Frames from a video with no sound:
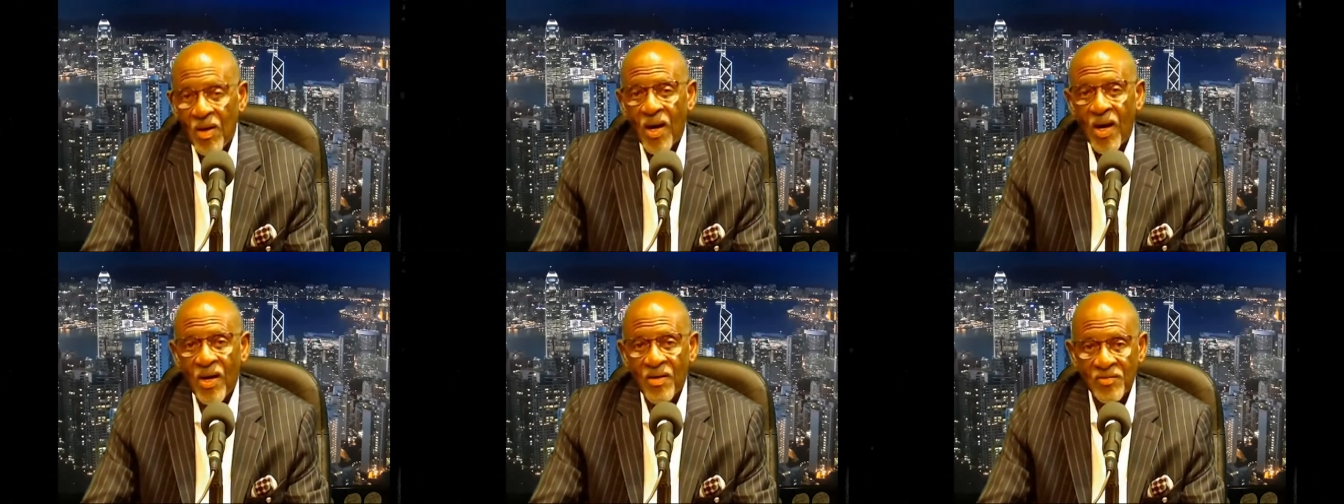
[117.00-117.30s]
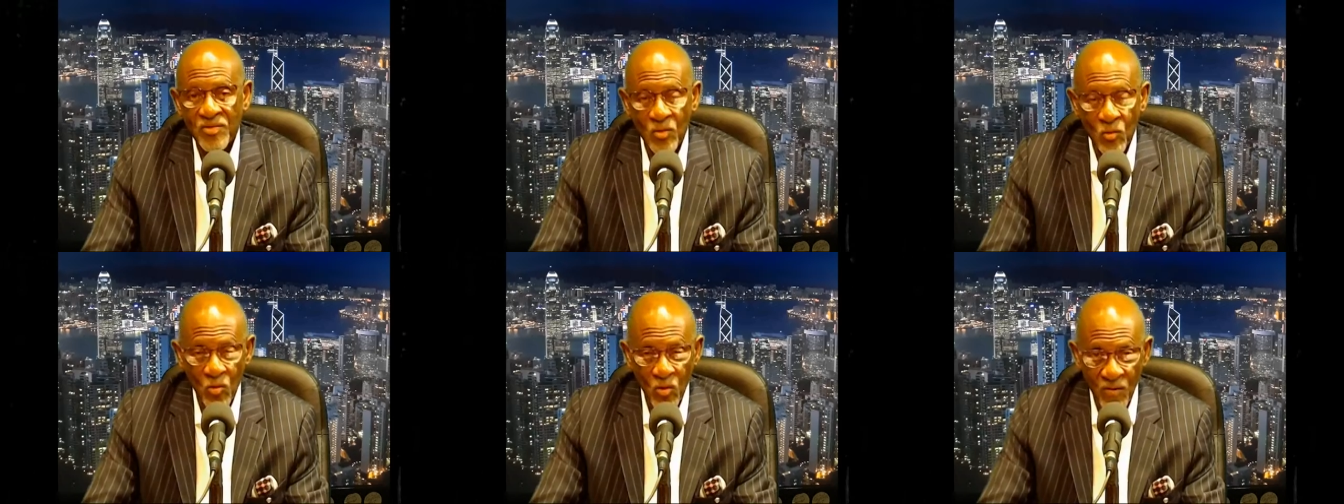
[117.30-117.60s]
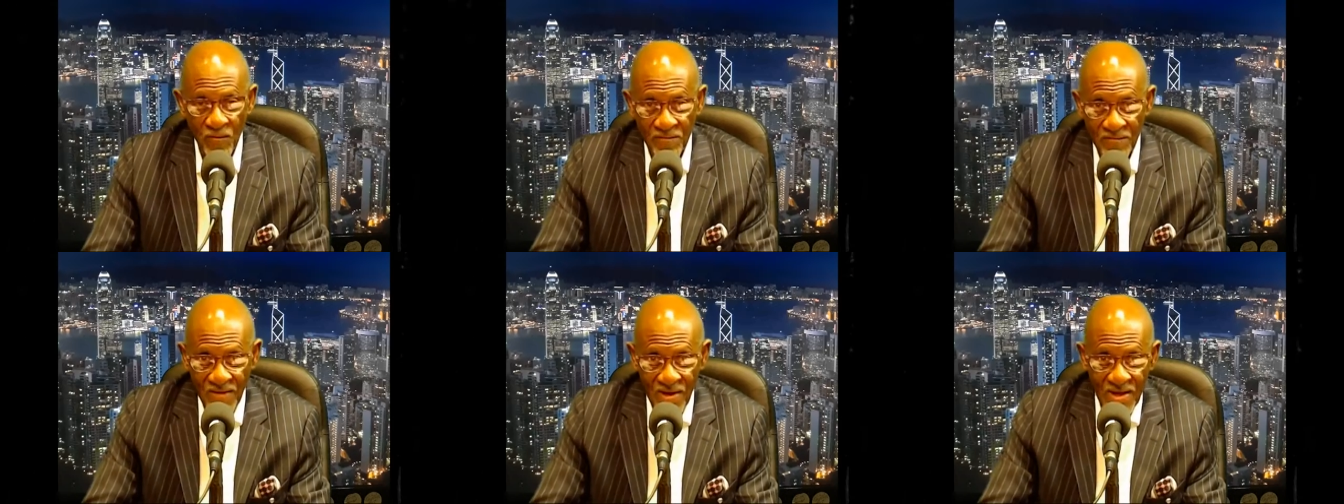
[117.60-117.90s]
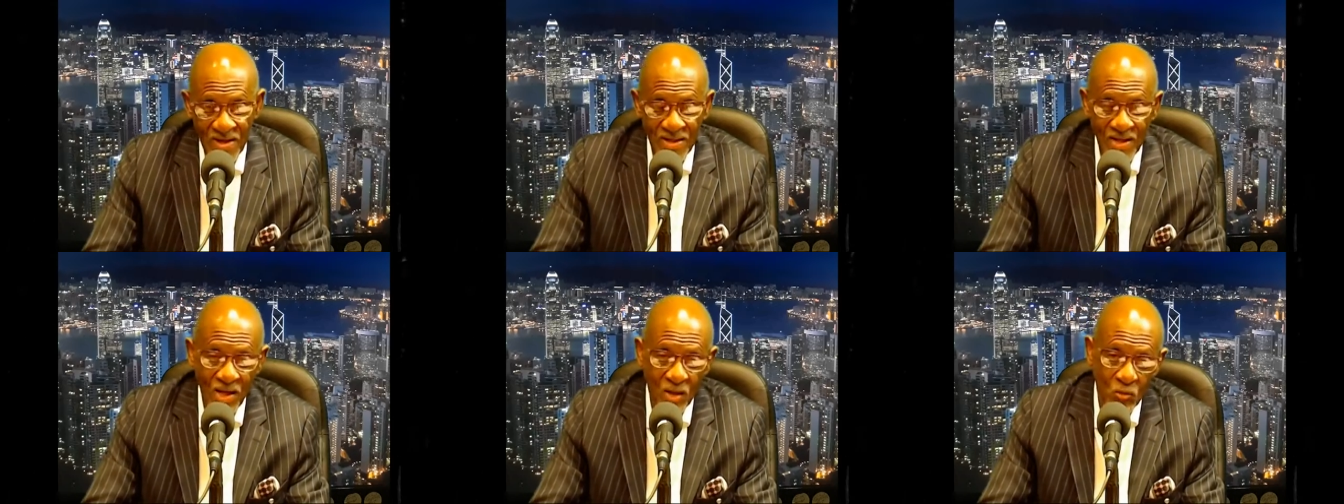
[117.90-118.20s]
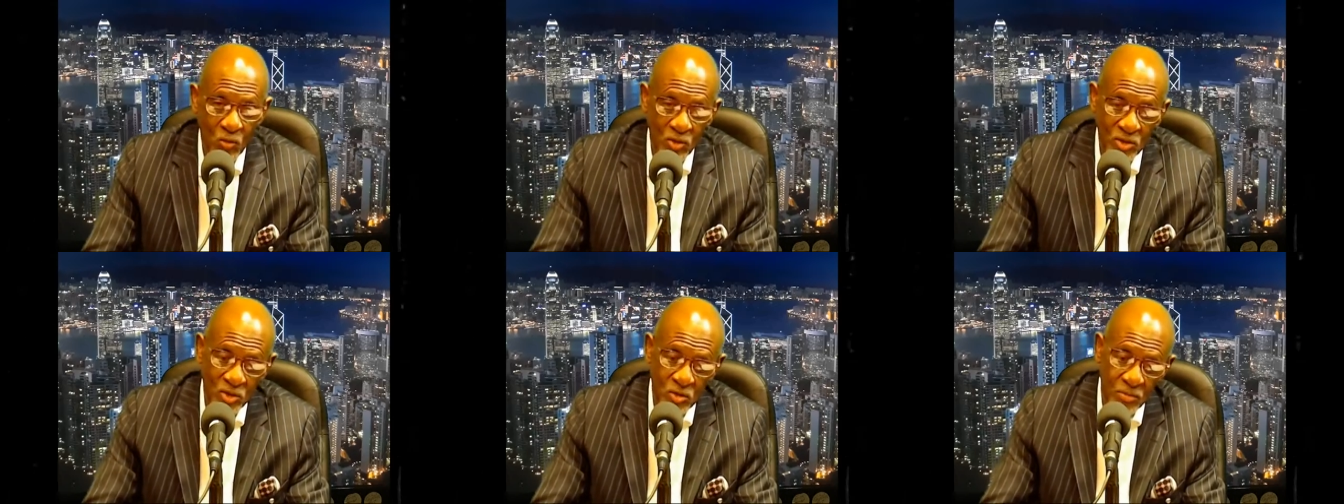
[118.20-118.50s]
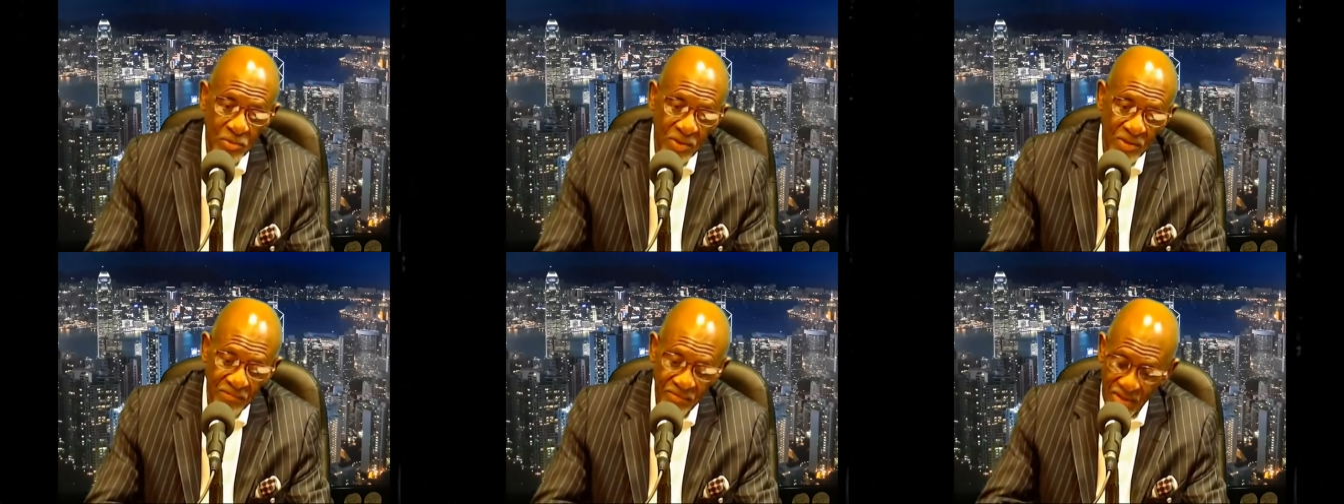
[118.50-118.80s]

I said, we'll find out what you believe.